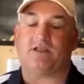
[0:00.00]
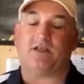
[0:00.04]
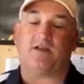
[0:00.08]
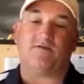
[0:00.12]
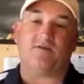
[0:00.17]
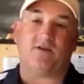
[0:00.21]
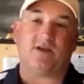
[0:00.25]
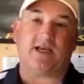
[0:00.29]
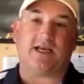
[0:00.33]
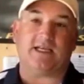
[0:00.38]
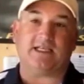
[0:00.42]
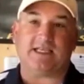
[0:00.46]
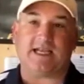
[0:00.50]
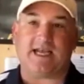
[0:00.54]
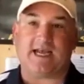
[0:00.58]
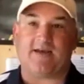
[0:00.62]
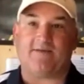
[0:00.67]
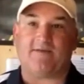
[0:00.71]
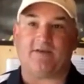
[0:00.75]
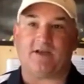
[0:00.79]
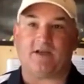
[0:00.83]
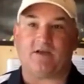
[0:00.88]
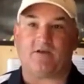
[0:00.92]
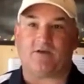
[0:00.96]
And if you guys
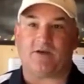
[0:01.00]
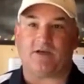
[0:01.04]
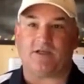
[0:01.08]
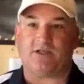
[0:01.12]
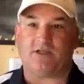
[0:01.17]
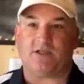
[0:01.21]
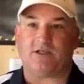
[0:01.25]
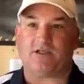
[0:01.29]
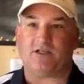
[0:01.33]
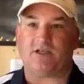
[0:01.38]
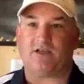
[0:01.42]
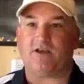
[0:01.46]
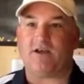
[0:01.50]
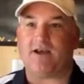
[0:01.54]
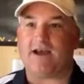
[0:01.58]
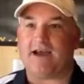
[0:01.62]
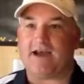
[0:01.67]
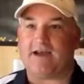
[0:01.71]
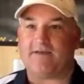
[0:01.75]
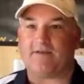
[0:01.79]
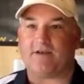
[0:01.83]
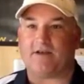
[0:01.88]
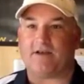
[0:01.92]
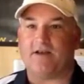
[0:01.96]
have any questions and you
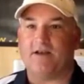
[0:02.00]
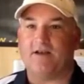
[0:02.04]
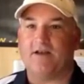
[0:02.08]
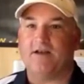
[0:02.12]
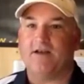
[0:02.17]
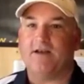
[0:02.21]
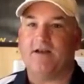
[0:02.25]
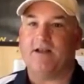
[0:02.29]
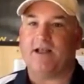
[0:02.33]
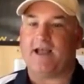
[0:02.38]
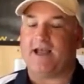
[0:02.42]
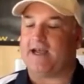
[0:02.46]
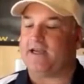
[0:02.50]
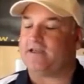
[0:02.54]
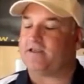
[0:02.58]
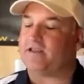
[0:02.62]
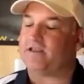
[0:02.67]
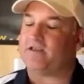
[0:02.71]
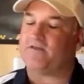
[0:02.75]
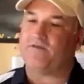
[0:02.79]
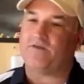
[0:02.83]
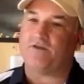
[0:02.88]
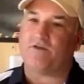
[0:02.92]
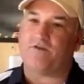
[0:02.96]
haven't
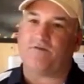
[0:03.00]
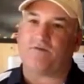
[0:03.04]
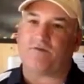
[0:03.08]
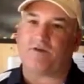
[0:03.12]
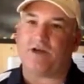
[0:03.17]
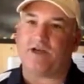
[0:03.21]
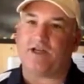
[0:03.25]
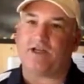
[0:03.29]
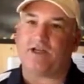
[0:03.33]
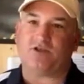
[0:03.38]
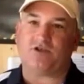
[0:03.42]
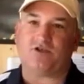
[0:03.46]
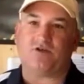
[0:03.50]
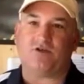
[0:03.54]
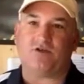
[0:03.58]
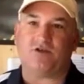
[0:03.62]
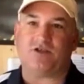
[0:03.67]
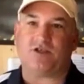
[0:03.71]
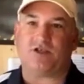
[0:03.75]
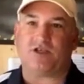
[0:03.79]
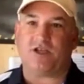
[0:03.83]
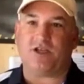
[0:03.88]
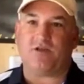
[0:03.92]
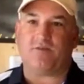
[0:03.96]
asked us, feel free to shoot
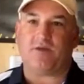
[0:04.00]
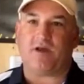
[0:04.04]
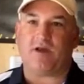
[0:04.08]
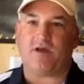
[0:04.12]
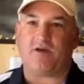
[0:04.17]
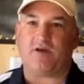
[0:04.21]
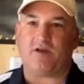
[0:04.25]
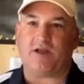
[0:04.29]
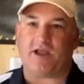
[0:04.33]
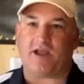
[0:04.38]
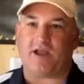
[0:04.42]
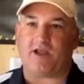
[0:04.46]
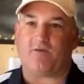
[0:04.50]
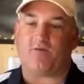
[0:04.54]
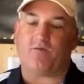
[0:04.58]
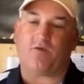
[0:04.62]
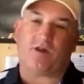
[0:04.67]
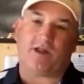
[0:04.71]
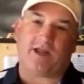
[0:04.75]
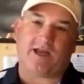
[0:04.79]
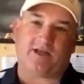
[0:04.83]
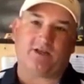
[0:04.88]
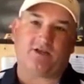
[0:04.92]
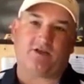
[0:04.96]
us an email and
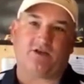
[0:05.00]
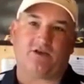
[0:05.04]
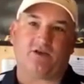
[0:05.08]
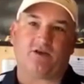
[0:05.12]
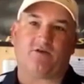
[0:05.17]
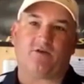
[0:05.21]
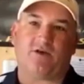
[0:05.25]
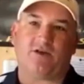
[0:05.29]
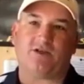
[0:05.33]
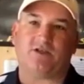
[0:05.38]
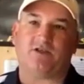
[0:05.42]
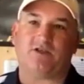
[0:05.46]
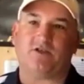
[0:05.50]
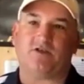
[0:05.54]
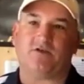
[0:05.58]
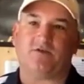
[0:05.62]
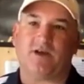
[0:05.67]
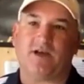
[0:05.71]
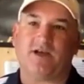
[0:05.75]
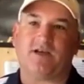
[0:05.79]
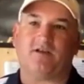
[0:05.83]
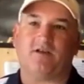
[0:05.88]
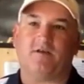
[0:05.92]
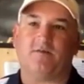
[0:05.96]
we'll answer your questions
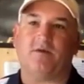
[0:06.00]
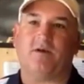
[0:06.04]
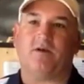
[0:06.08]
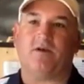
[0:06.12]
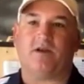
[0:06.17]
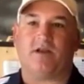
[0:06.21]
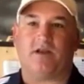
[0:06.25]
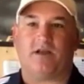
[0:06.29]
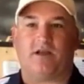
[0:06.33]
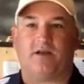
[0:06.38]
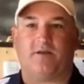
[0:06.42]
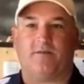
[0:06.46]
directly, but